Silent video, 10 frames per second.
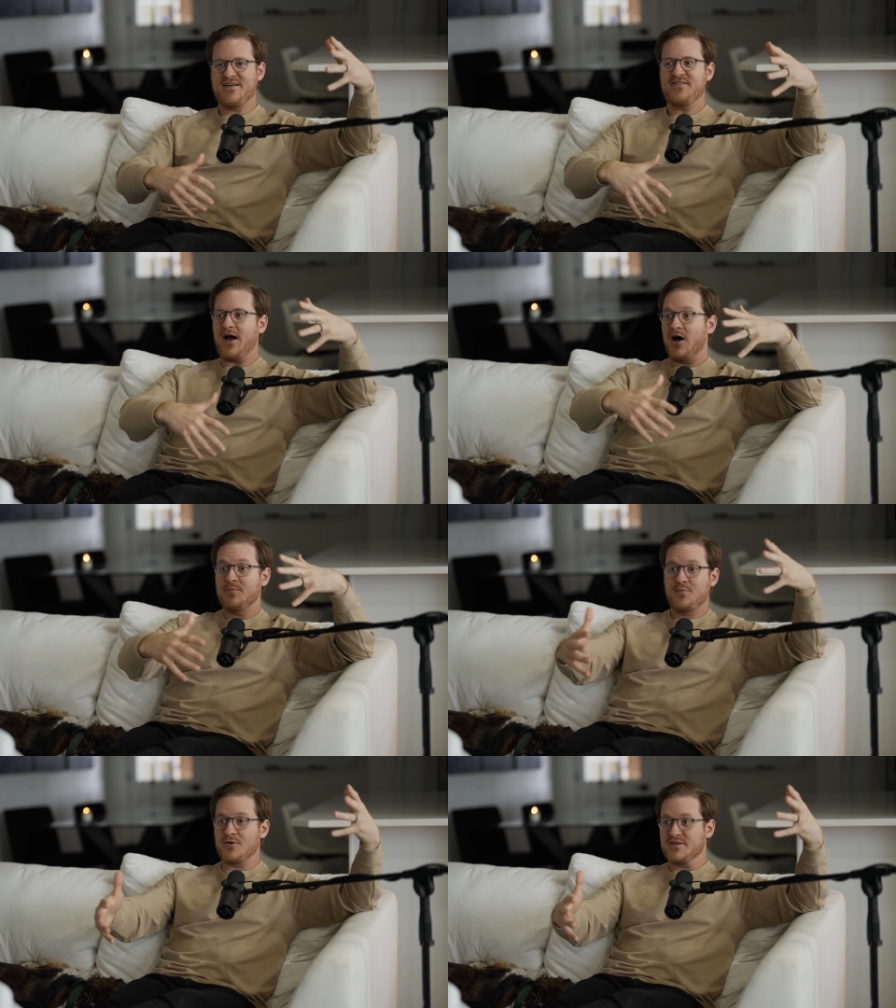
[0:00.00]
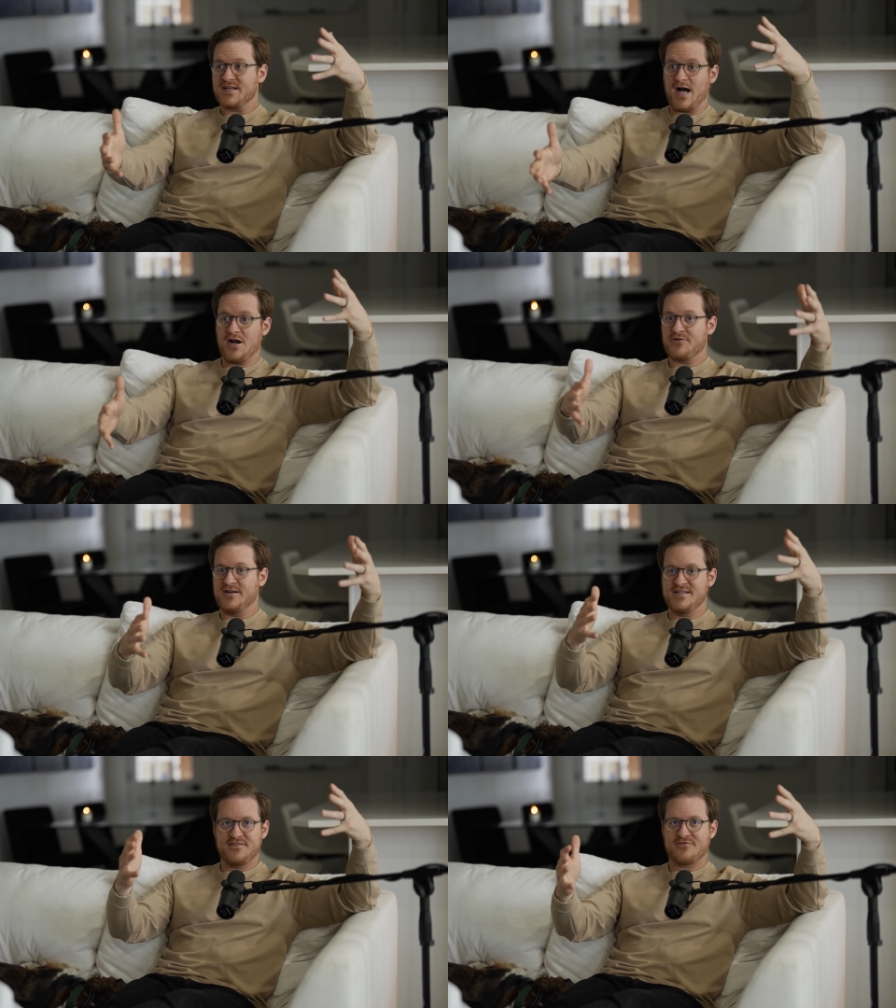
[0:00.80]
If they all poured the
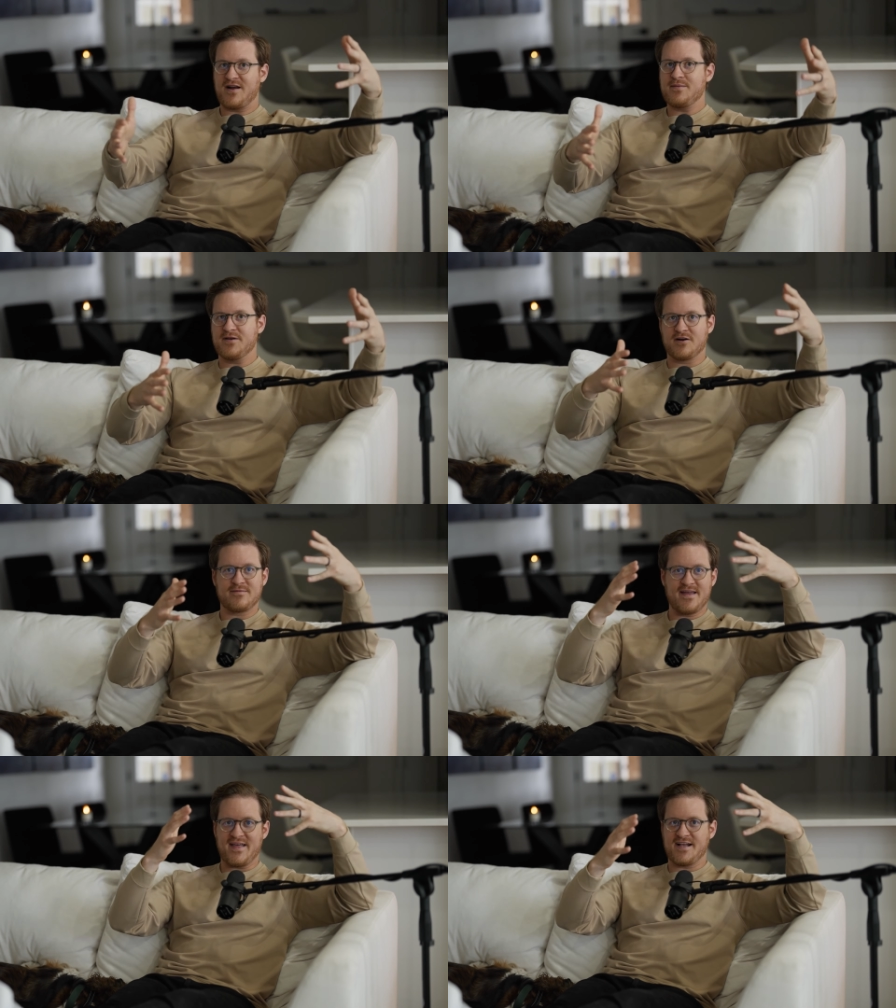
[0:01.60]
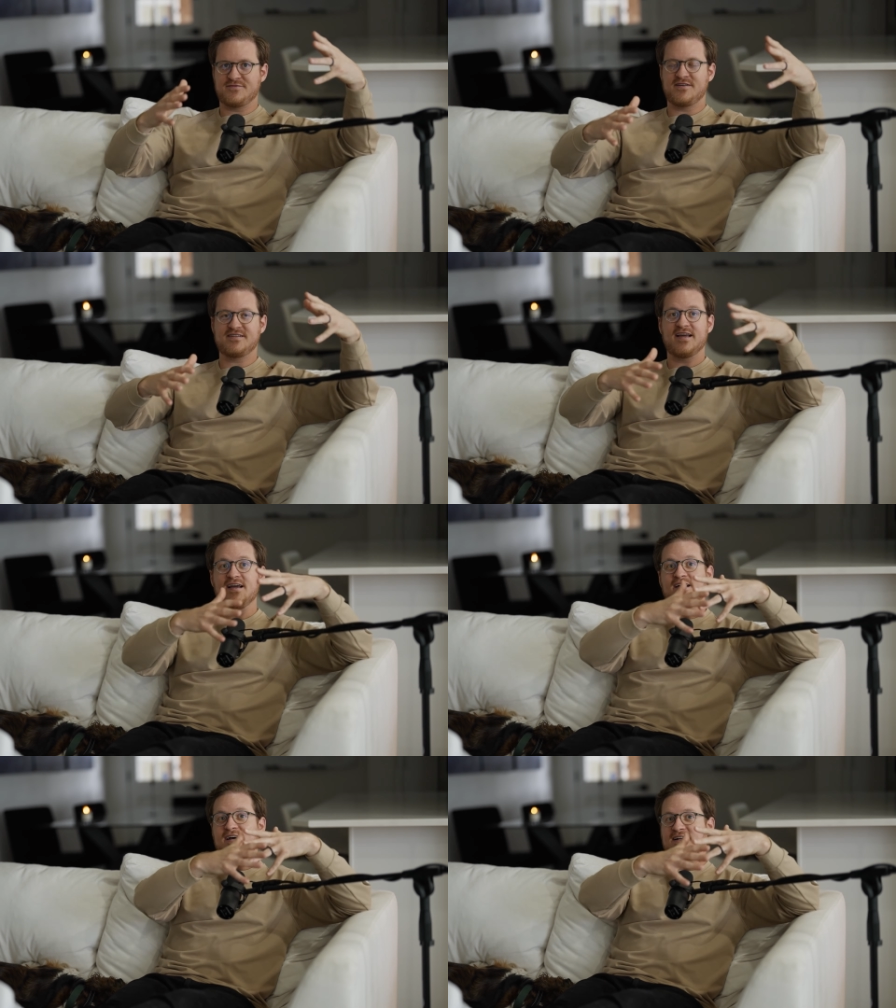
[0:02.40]
concrete, did the framing, or ran the
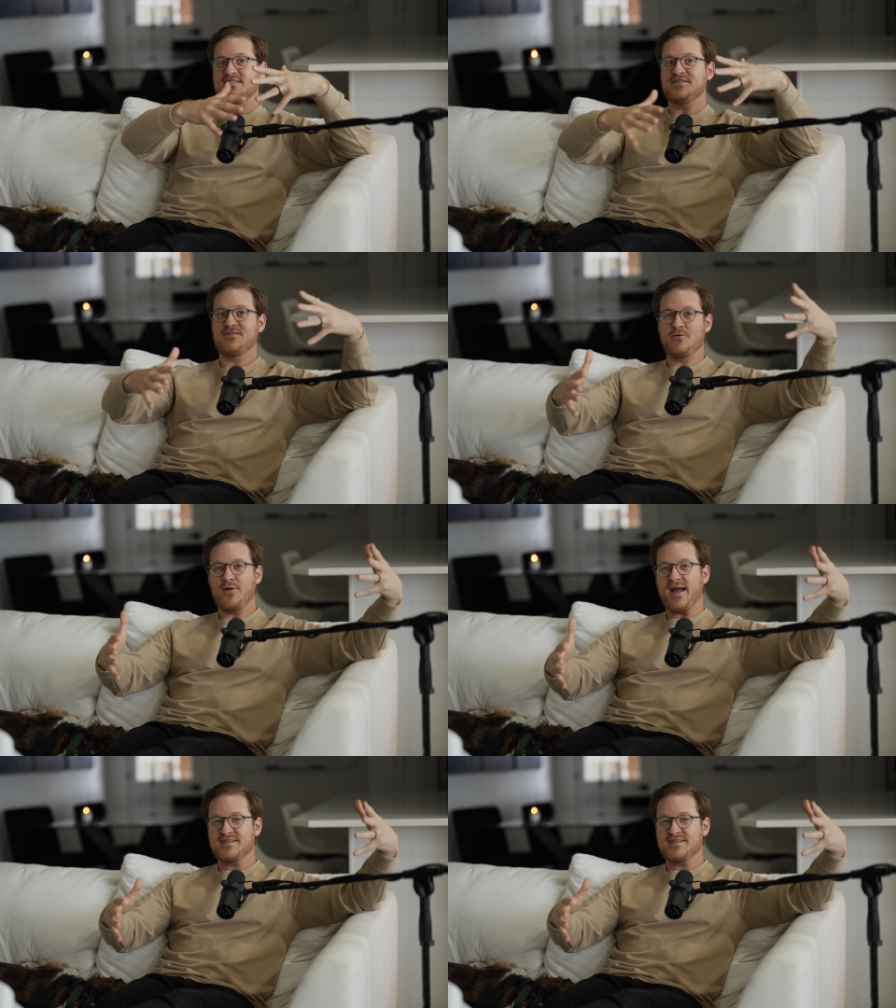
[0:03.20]
HVAC a different way,